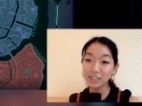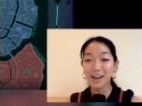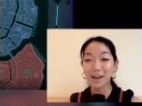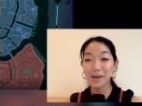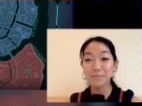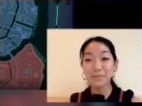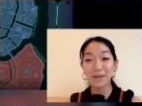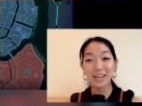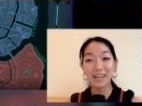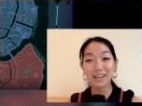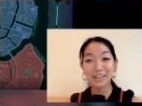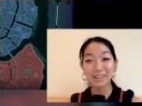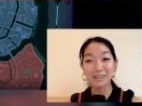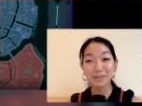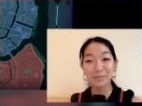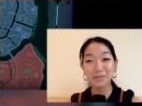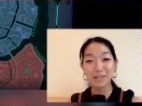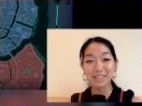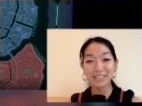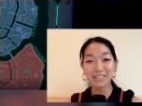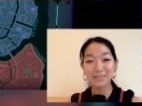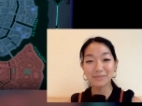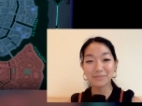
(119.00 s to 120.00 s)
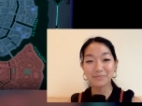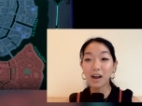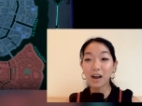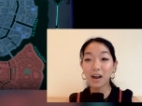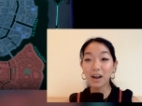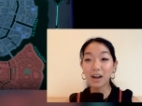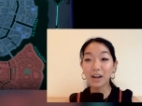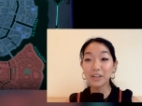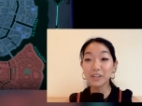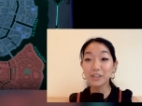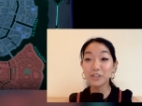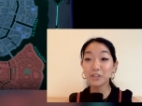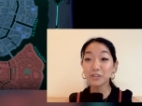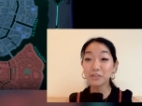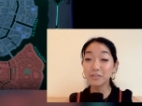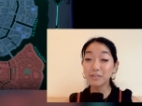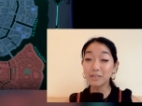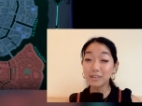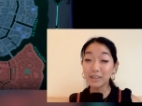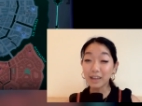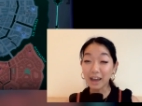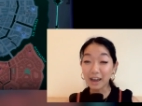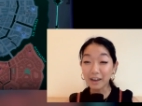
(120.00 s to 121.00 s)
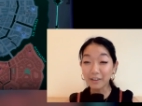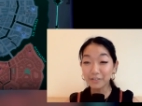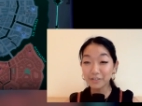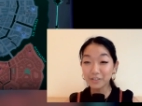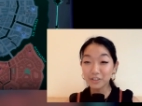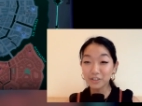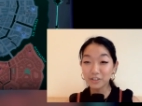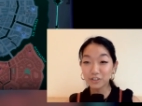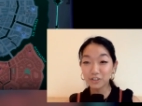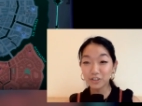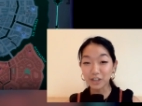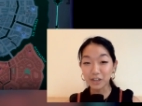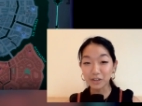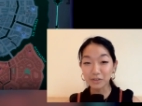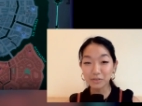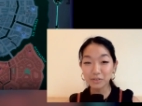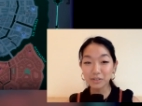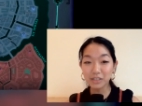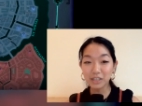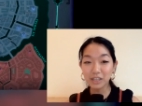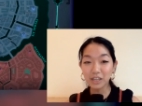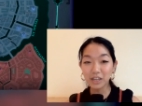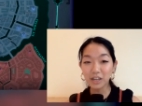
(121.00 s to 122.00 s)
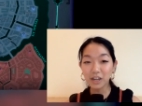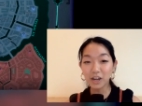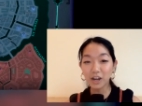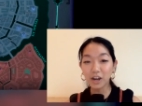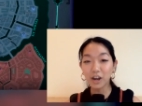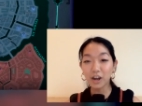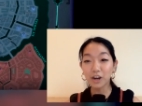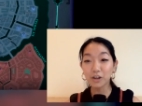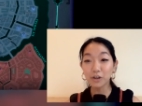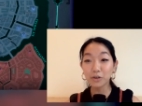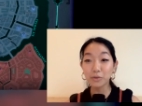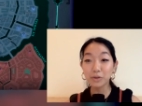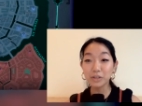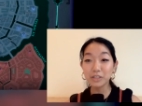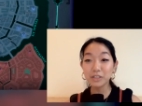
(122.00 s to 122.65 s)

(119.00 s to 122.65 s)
by hitting the plus. On your left, generally, are going